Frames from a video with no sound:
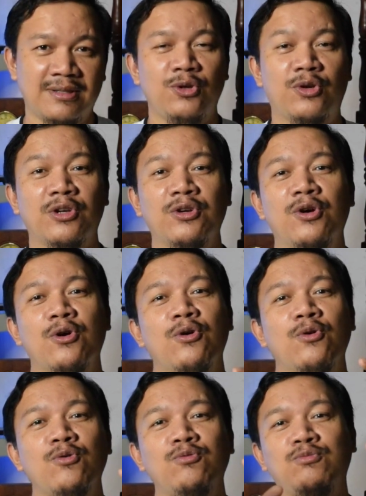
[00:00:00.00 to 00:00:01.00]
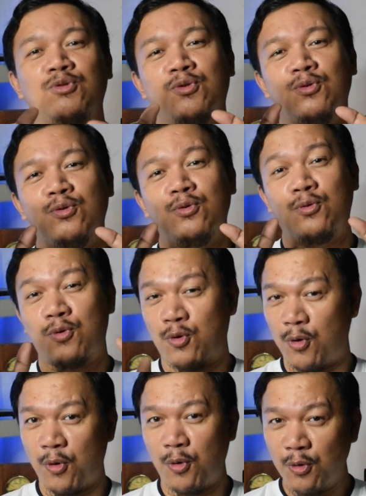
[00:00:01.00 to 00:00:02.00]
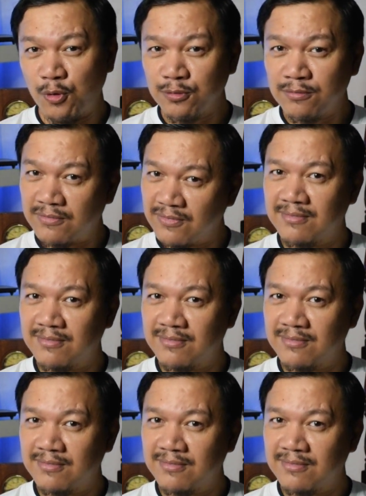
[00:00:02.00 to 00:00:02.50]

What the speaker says: You can go to cold